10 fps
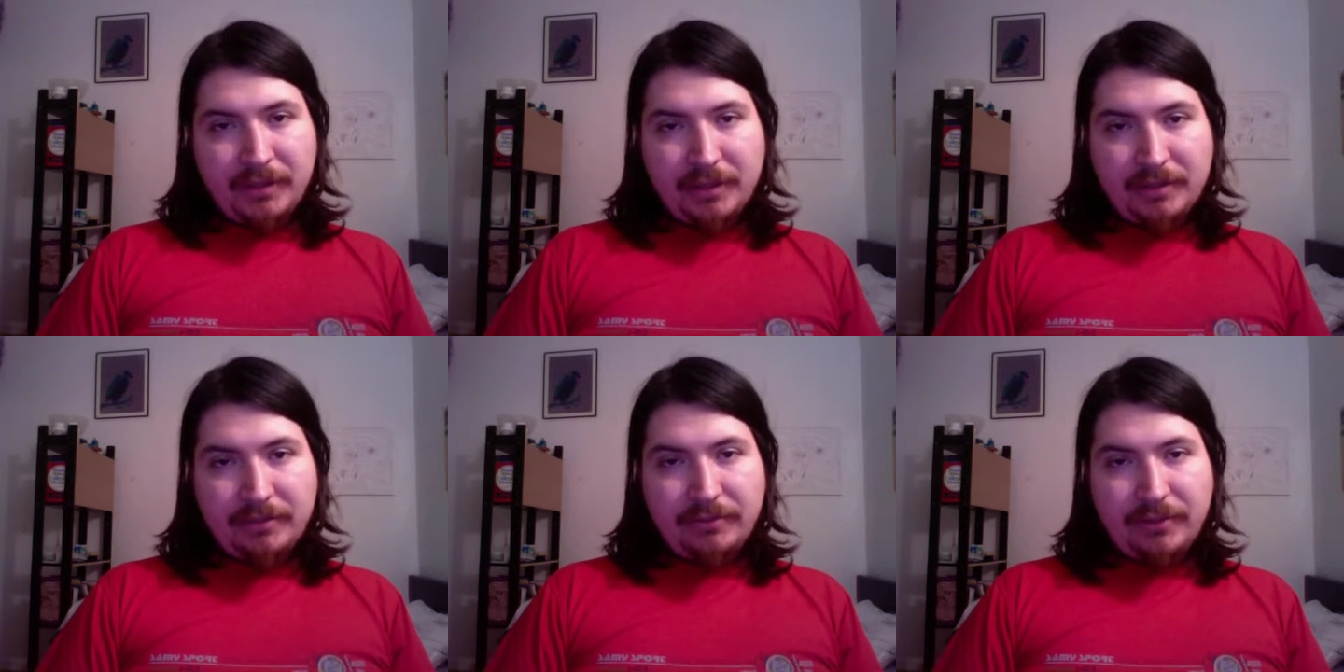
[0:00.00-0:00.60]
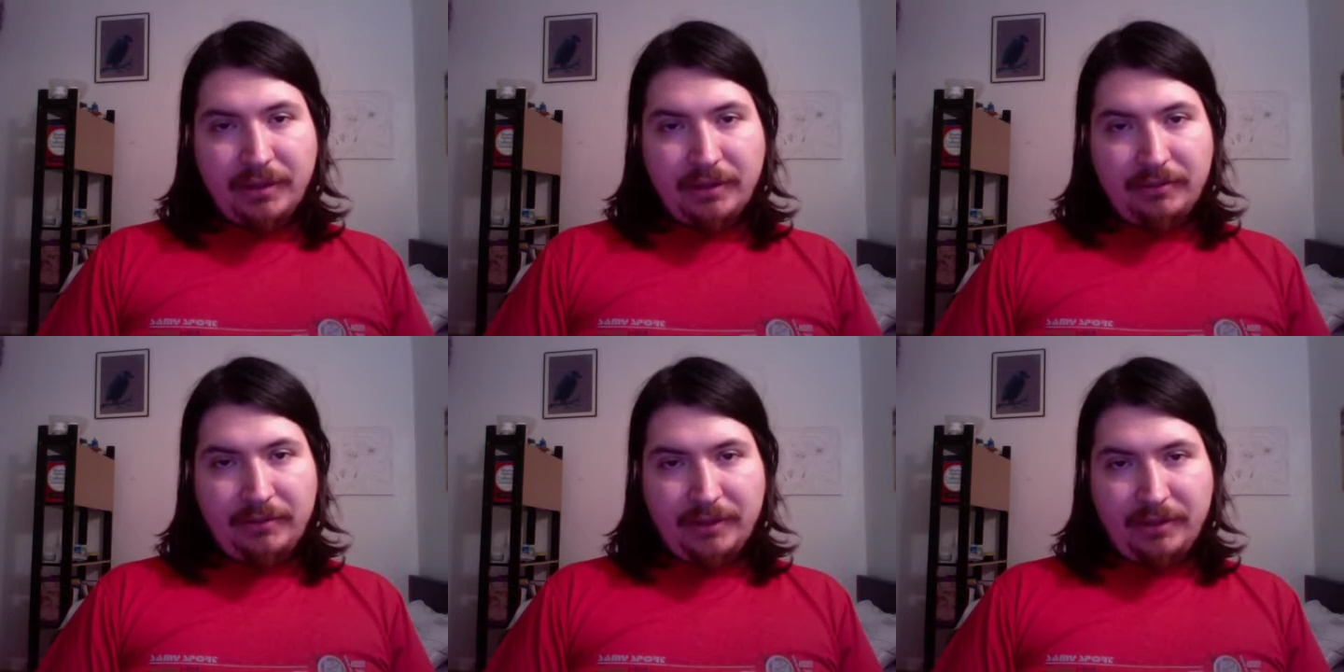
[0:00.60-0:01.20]
And that's the
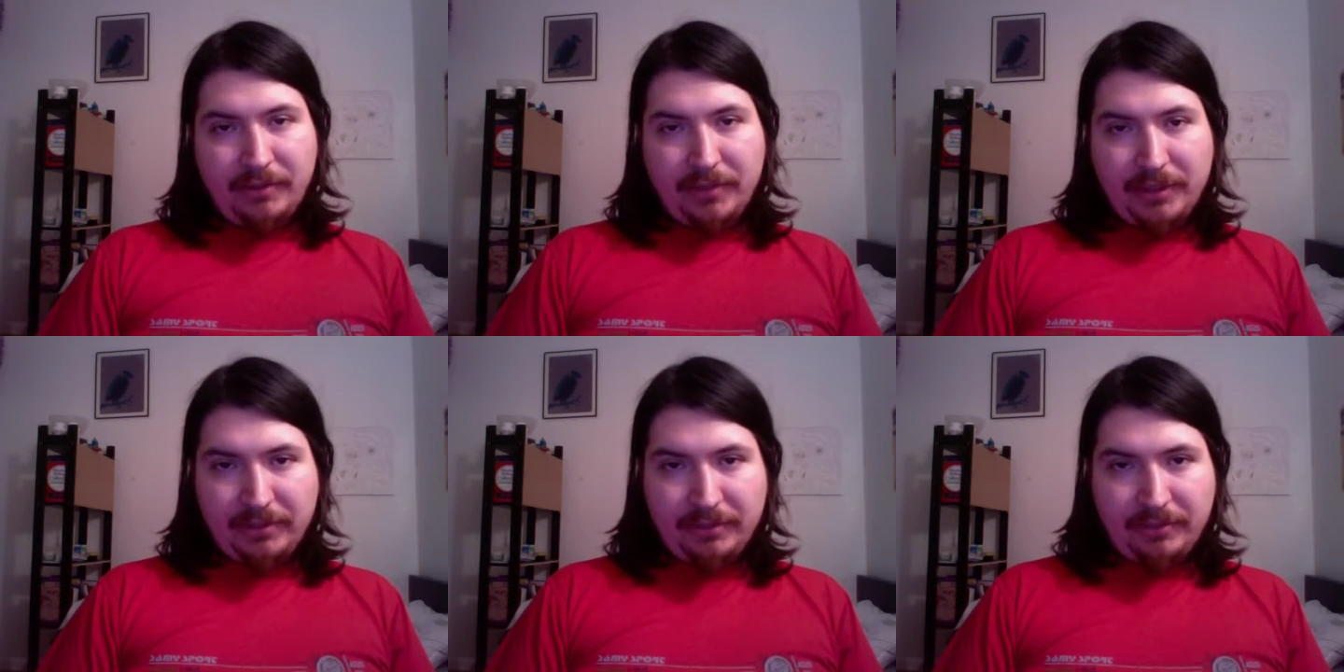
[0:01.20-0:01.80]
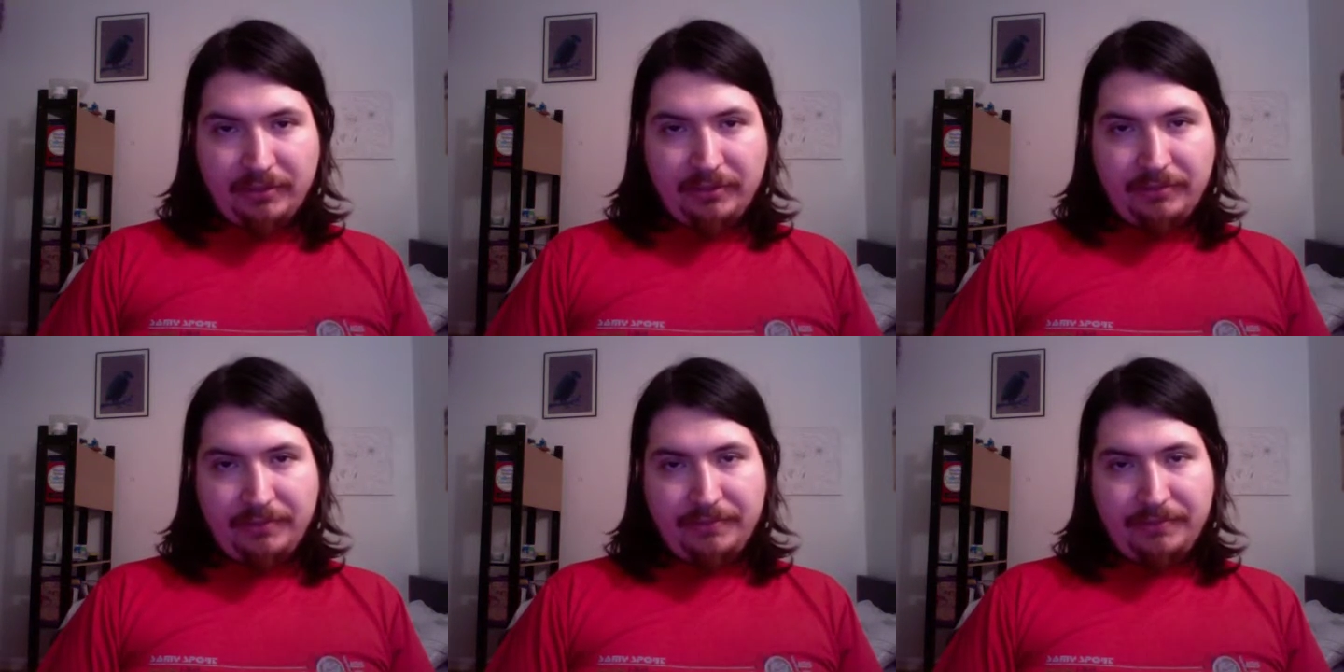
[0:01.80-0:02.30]
reality right now on planet Earth.